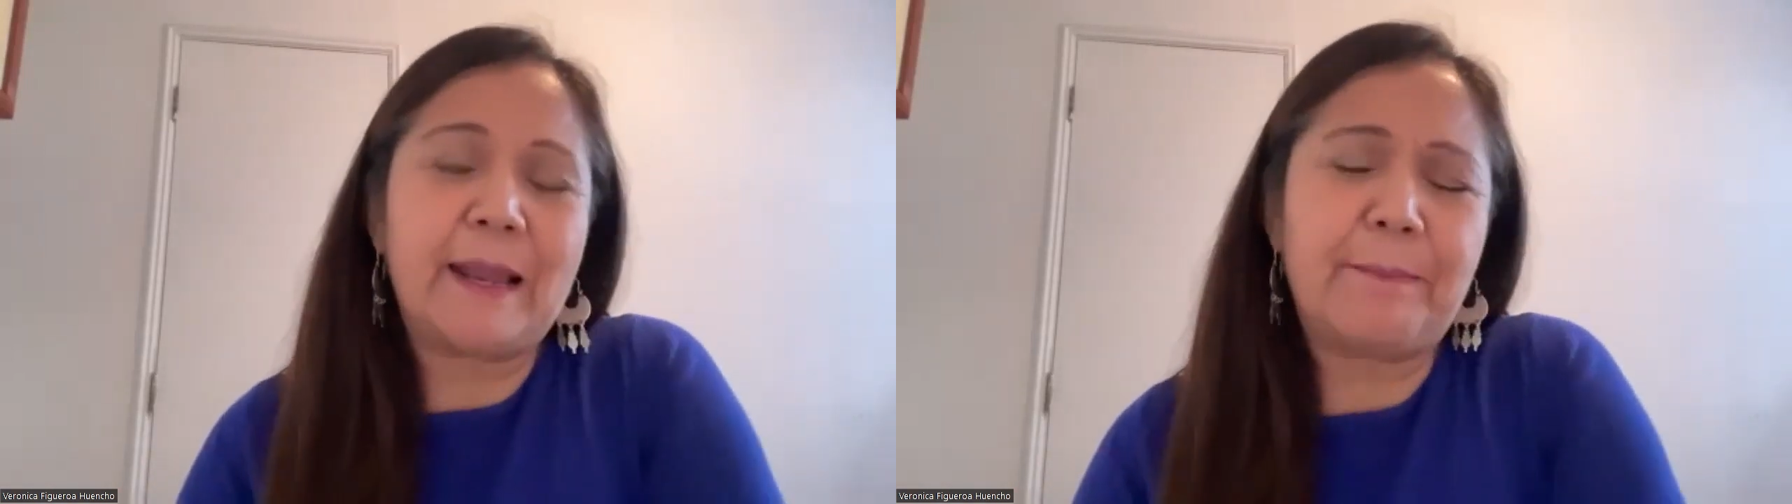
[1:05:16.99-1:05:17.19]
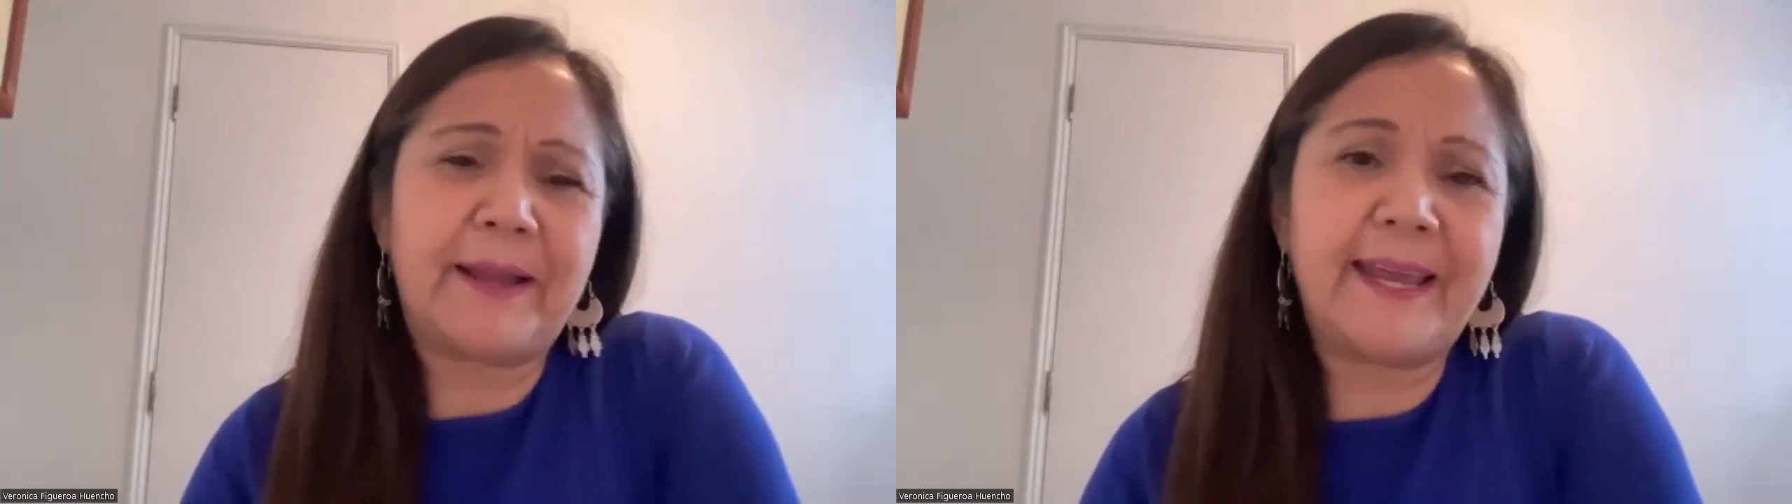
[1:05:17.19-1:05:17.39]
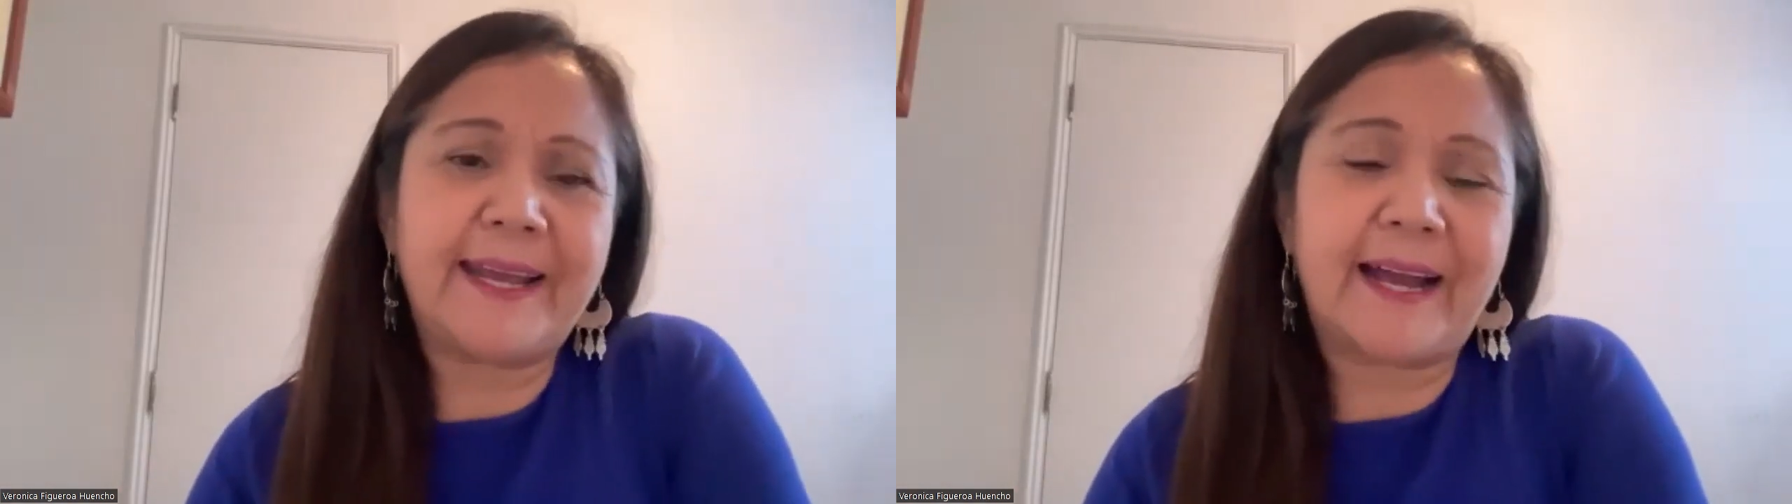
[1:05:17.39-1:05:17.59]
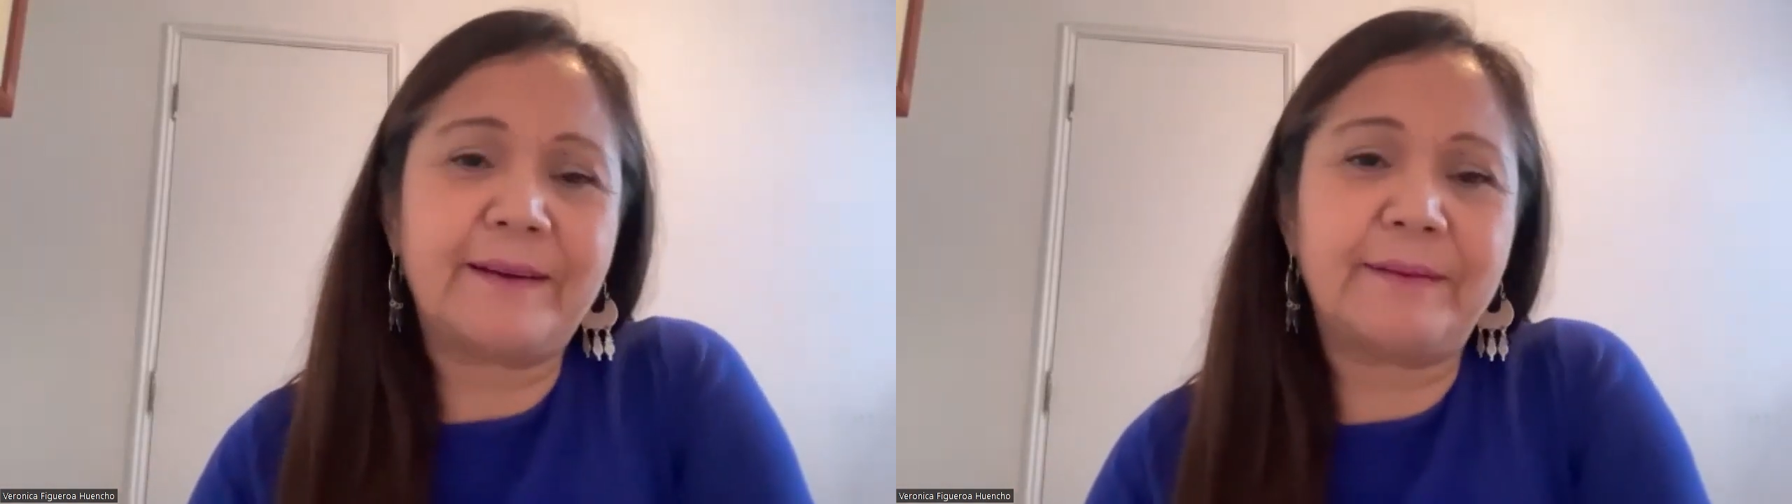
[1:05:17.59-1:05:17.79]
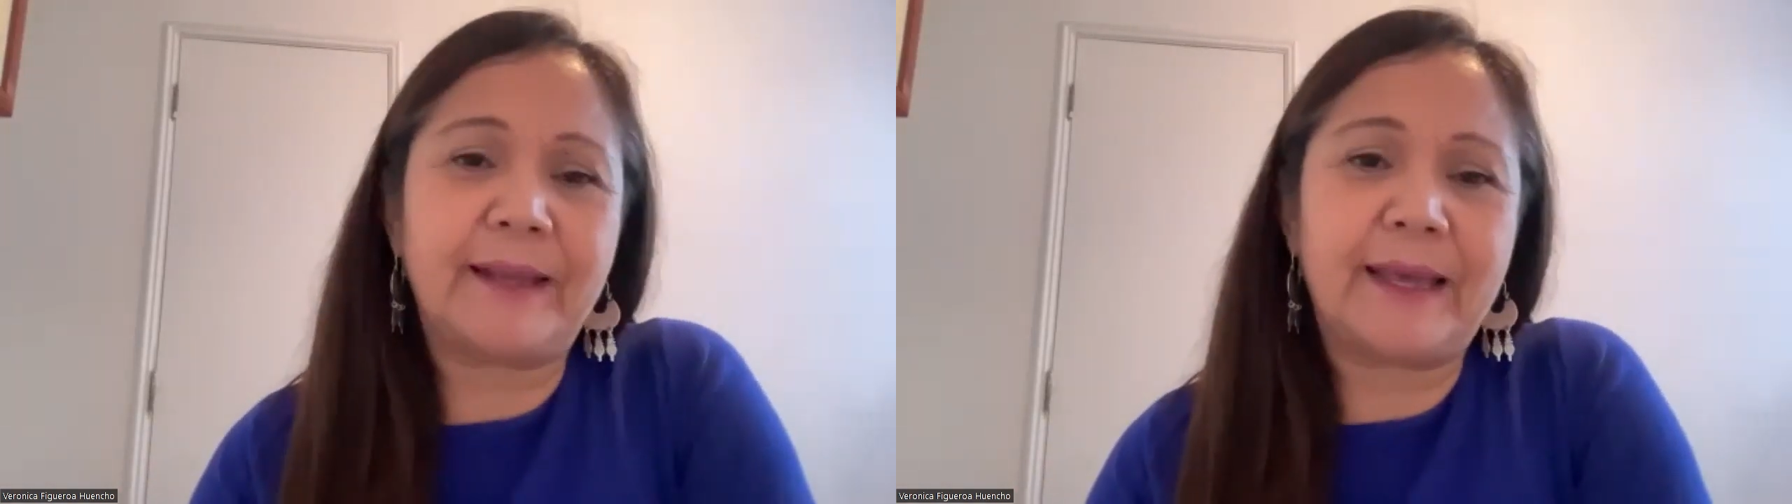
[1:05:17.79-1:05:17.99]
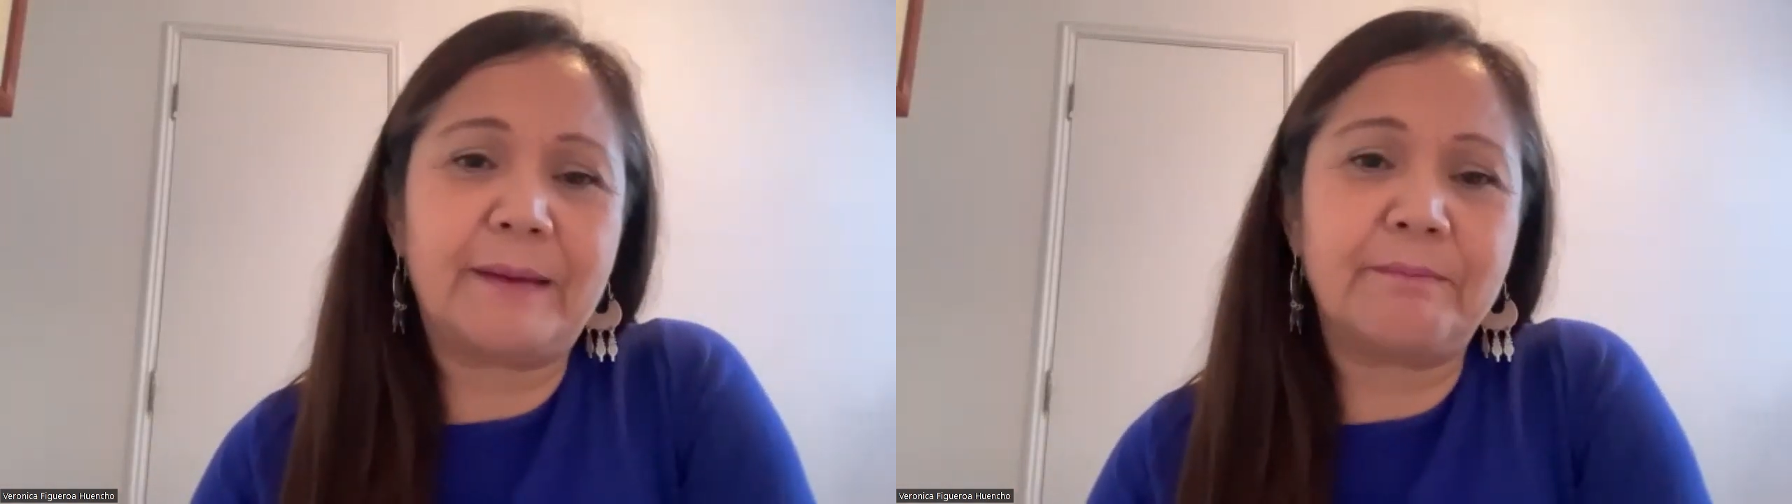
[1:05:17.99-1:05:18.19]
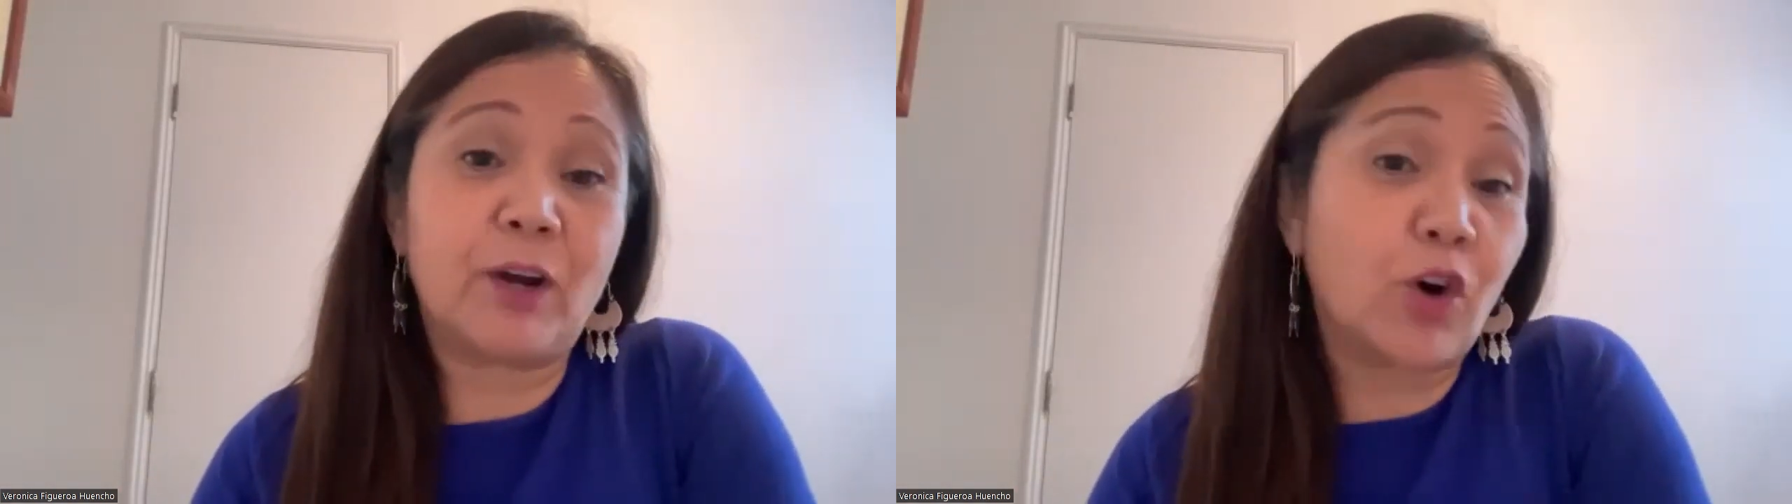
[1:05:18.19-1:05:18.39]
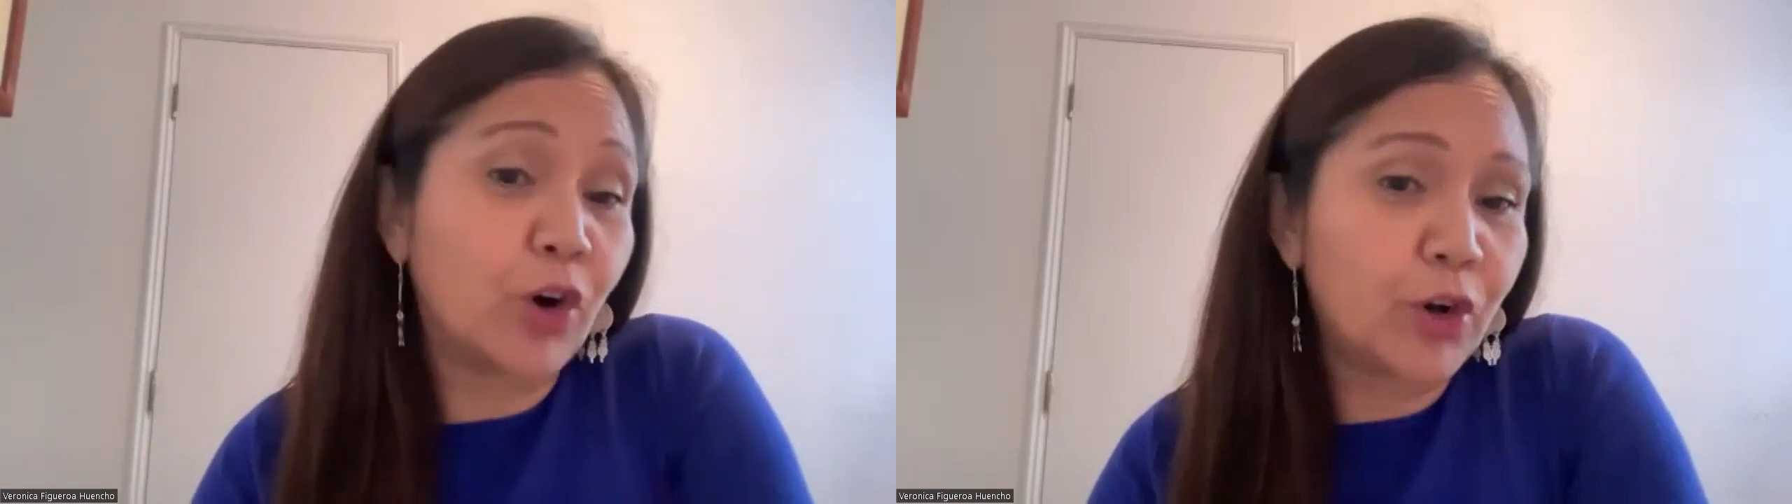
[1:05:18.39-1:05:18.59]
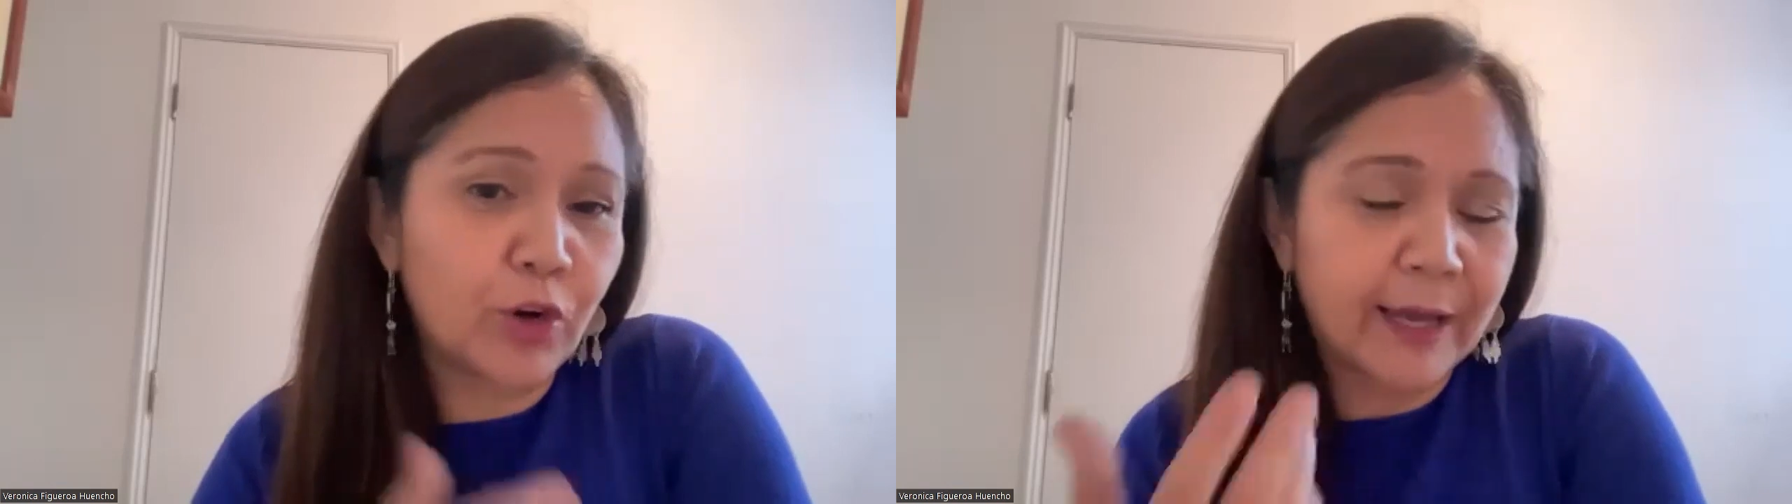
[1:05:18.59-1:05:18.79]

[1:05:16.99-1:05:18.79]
One has to do,